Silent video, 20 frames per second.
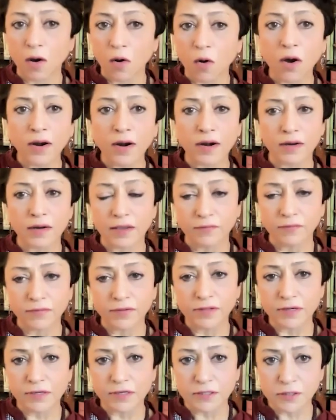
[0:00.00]
or
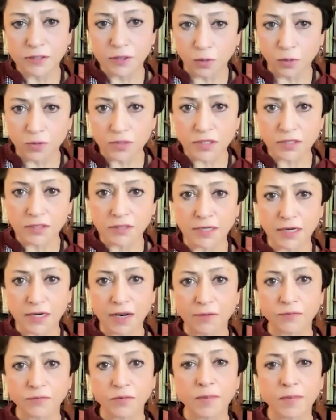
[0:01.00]
even the disclosures that
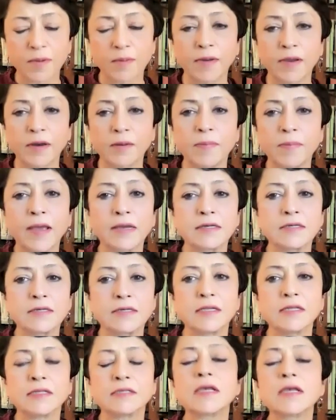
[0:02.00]
have to be made by
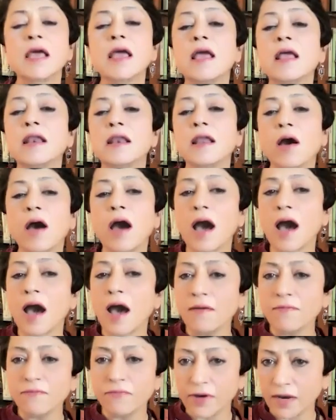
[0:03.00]
entities. Now,
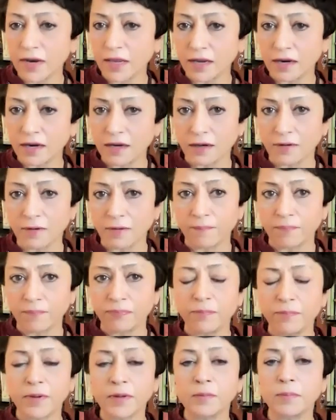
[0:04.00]
I'm very clear,
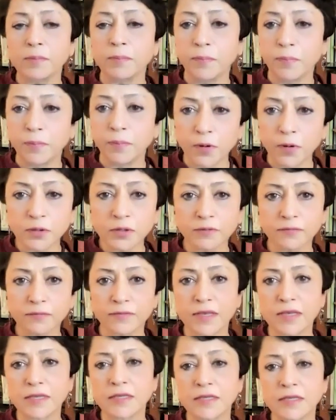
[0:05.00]
but both of
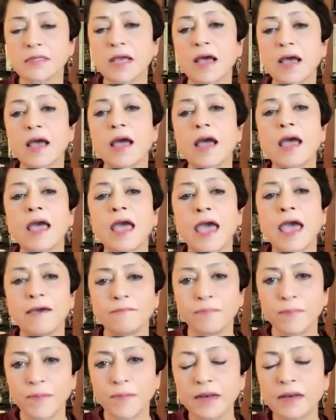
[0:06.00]
these
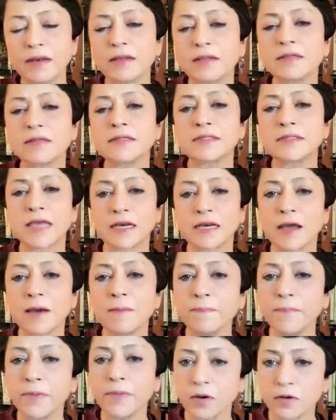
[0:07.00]
have been set
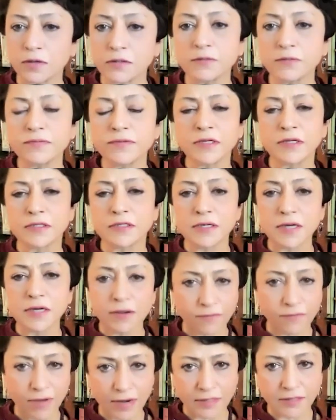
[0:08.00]
up because of certain
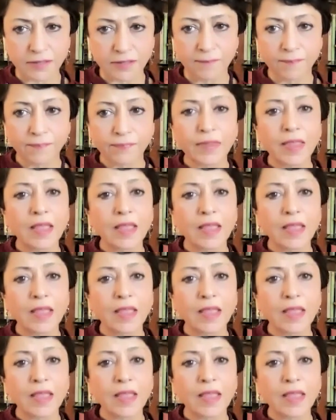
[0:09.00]
events.